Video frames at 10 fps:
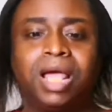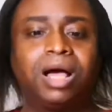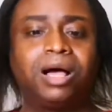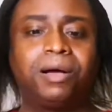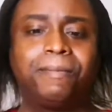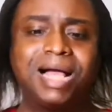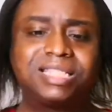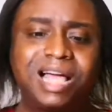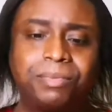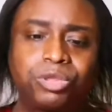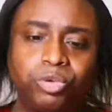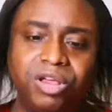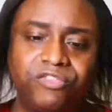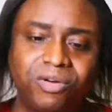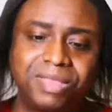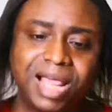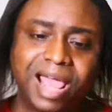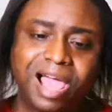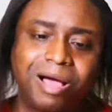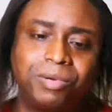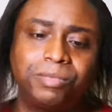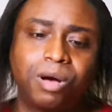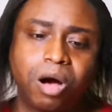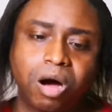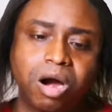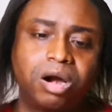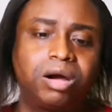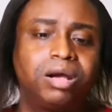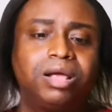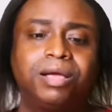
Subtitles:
My top three from that album are